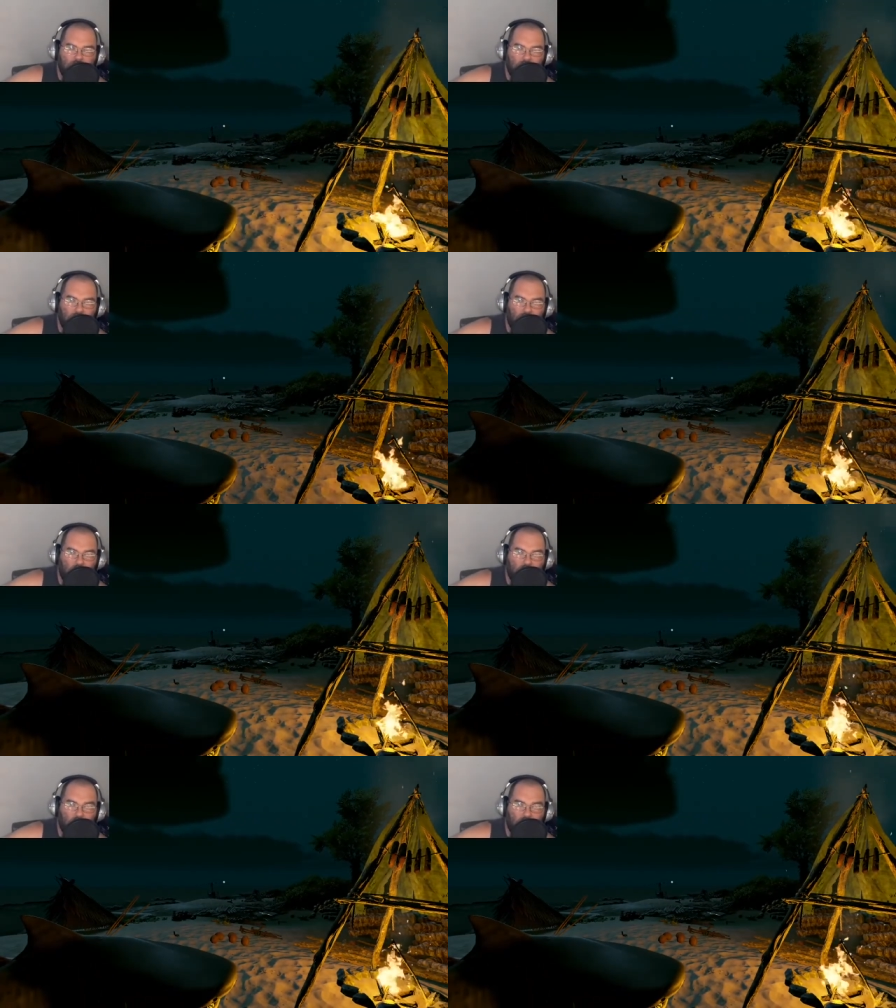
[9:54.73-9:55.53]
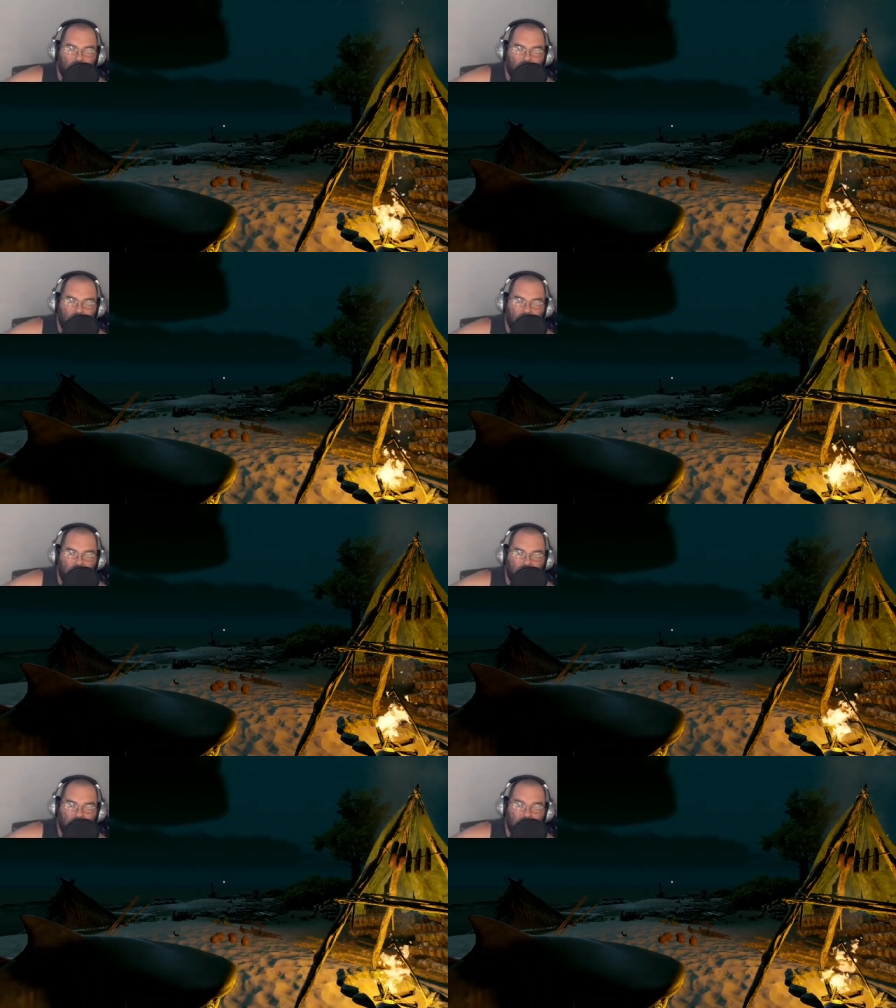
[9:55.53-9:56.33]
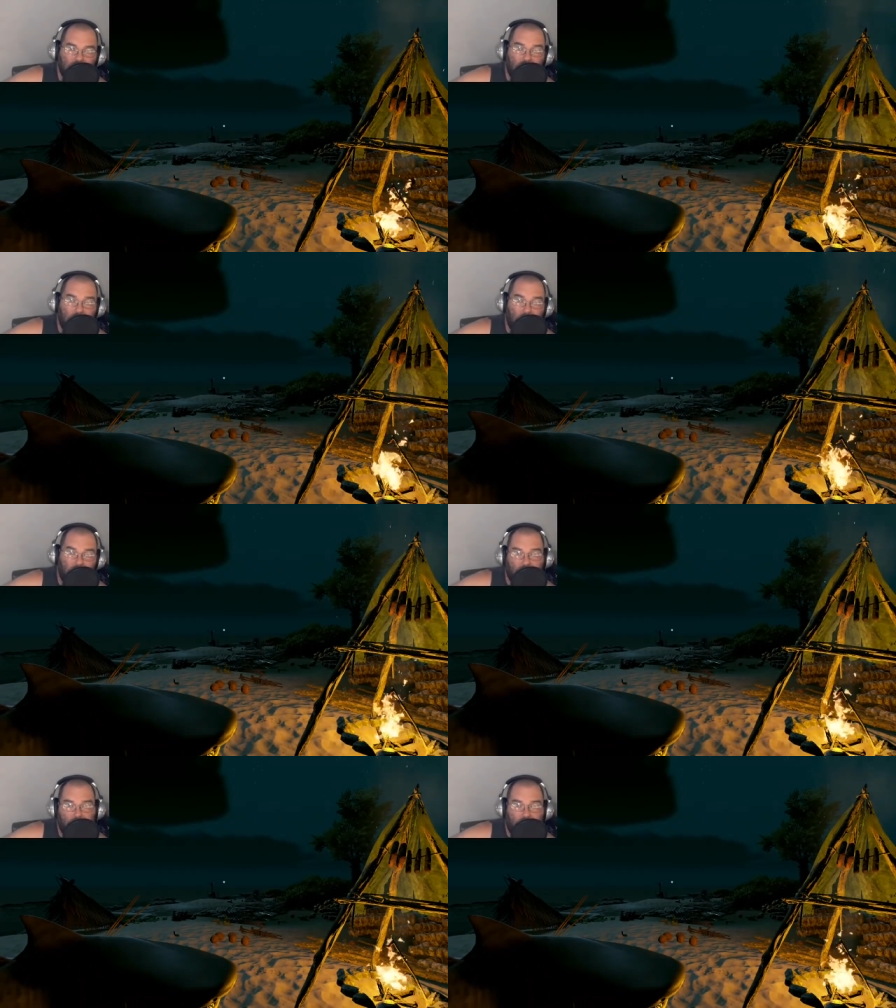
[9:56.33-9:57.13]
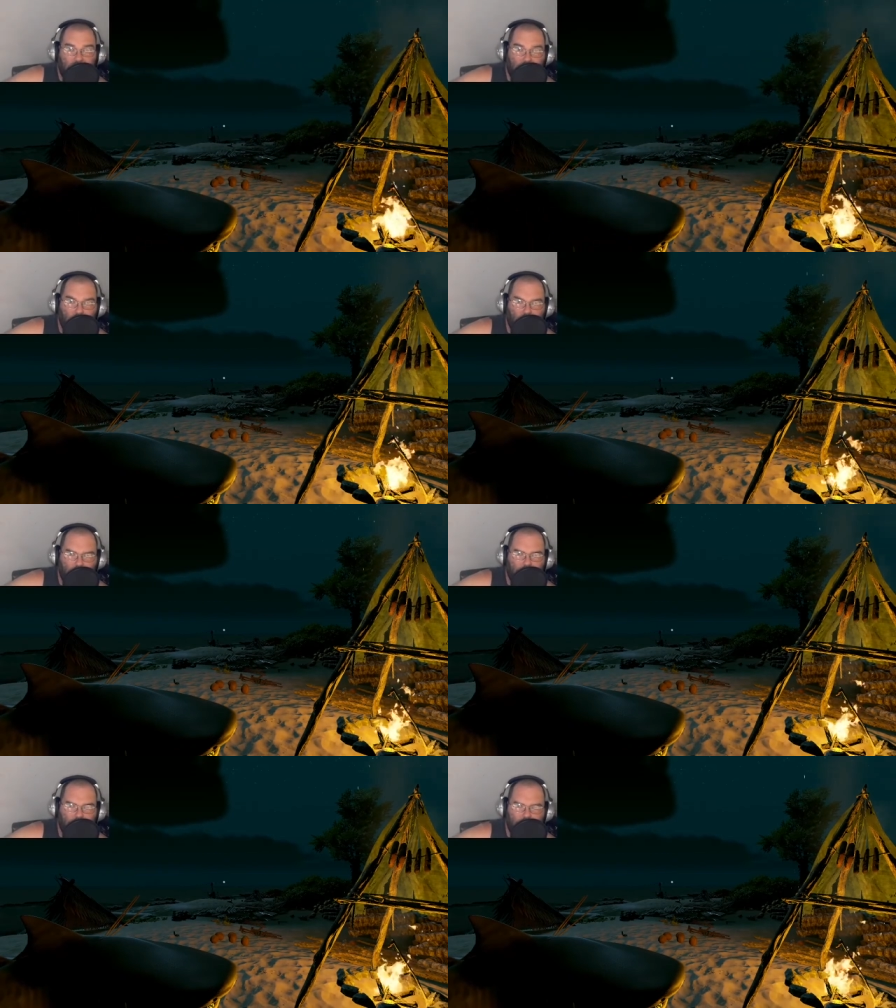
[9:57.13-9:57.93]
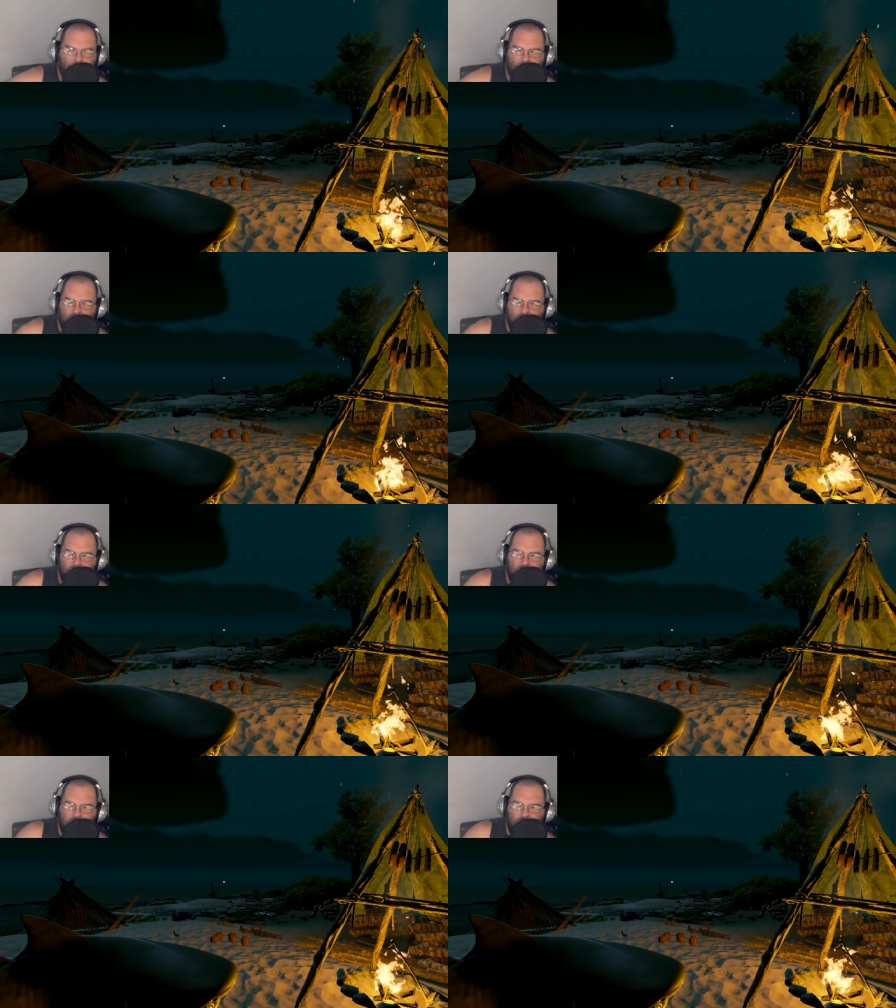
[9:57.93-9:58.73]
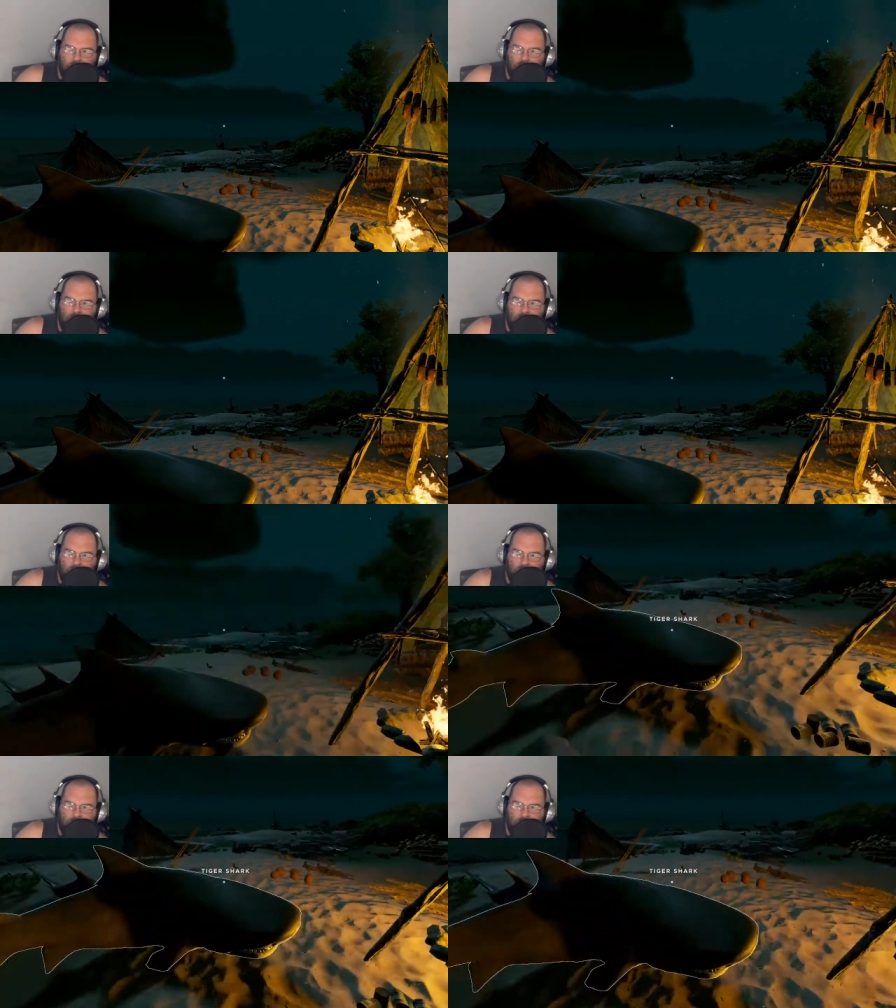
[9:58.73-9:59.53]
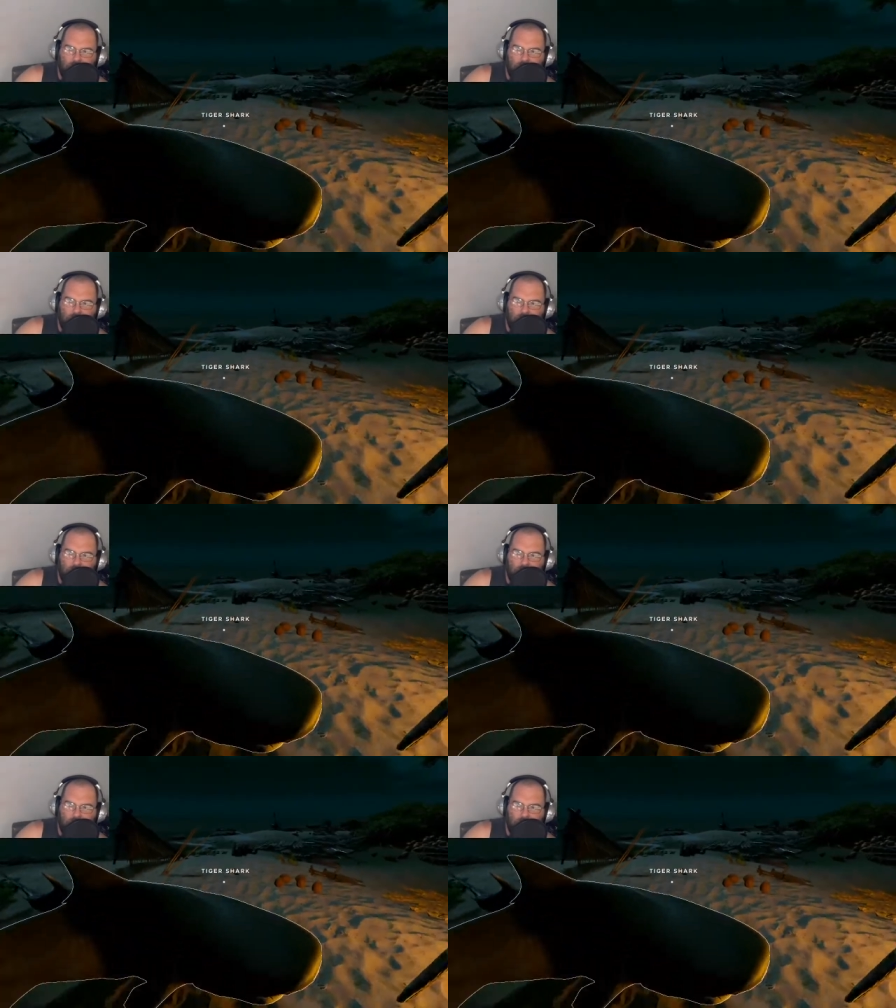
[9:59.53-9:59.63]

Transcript: don't know which one yet, because I don't know exactly where they're at. So, um,